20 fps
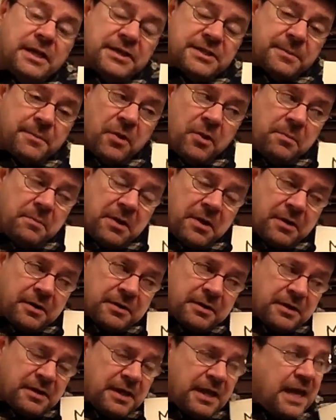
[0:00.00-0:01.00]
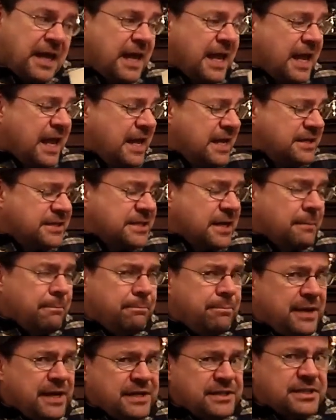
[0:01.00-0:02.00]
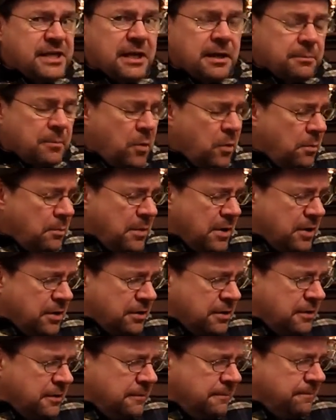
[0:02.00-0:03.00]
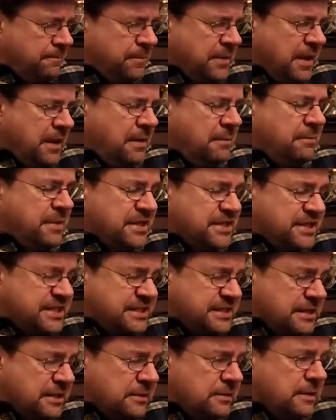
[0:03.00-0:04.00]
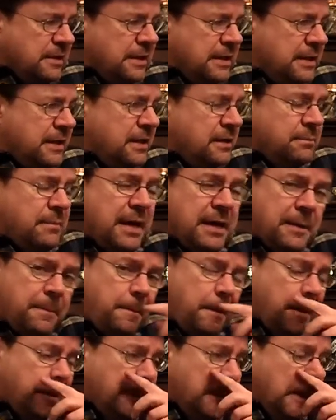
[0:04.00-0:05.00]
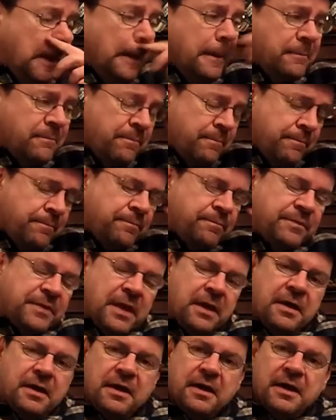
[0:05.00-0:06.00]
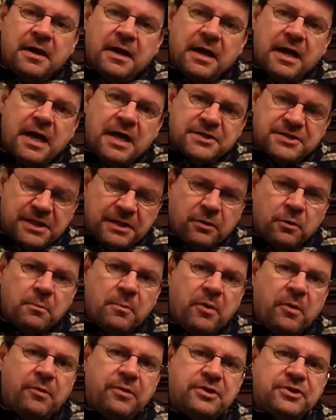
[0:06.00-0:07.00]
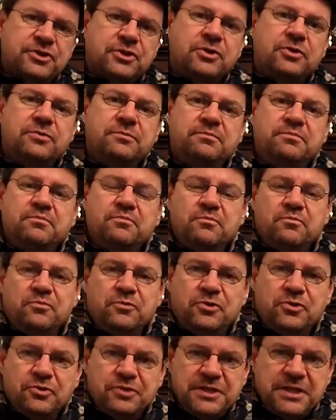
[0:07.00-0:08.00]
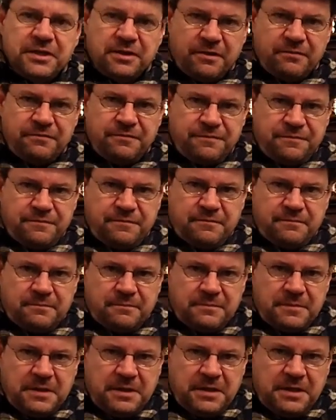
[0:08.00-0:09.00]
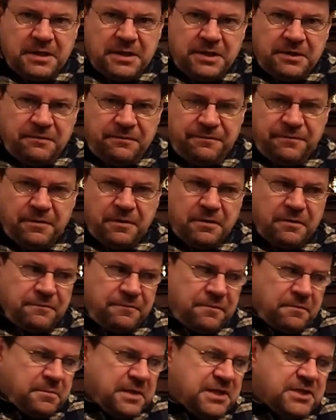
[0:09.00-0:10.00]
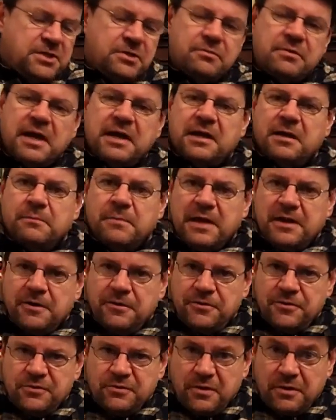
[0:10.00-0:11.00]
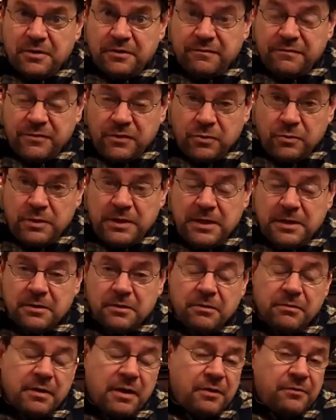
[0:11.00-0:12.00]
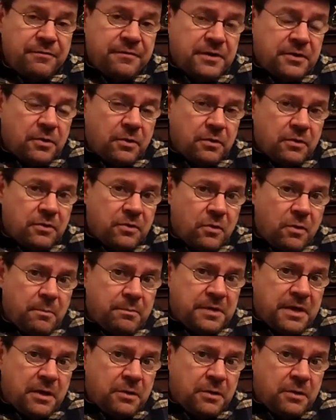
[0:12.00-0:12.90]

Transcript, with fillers: It's a malt mark. It's a basic malt mark, but still, in my opinion, a single malt that's good enough for, for me to recommend through a review here at ralfy dot com.